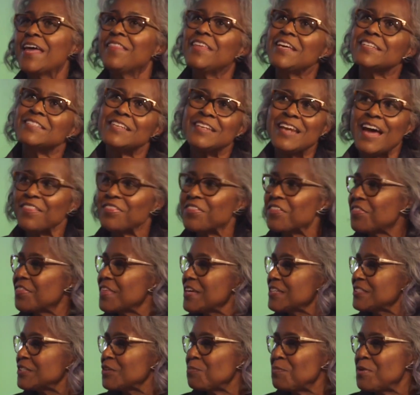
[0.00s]
And these are not the
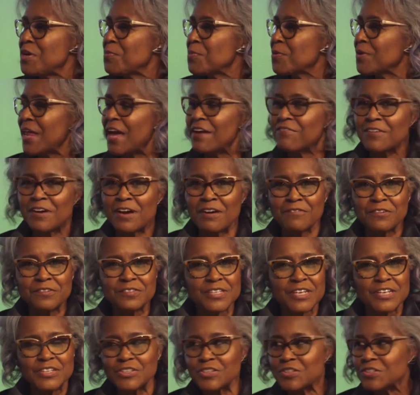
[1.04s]
things that people have
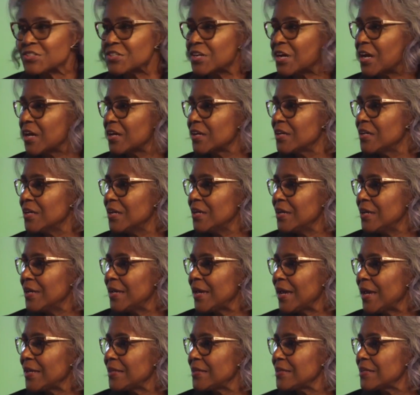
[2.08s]
conversations on
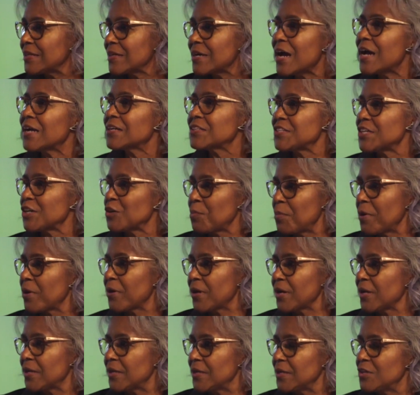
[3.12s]
at a cocktail
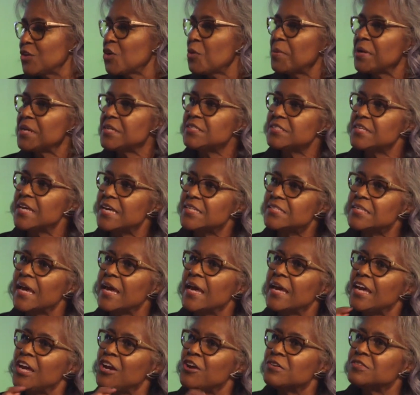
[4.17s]
party. Nobody says,
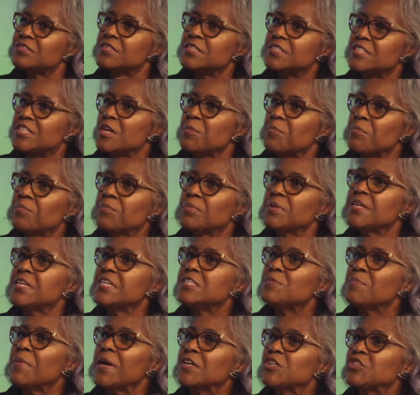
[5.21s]
here's a tip,
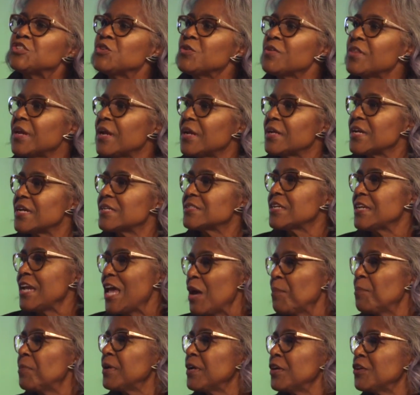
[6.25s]
please make sure that it doesn't
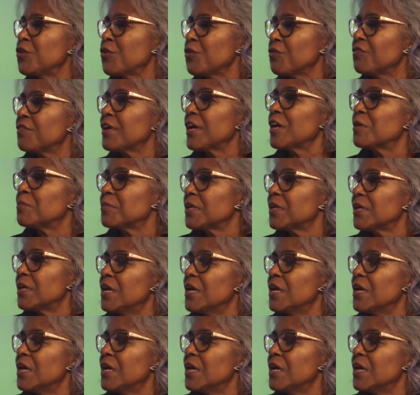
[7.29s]
happen in your family.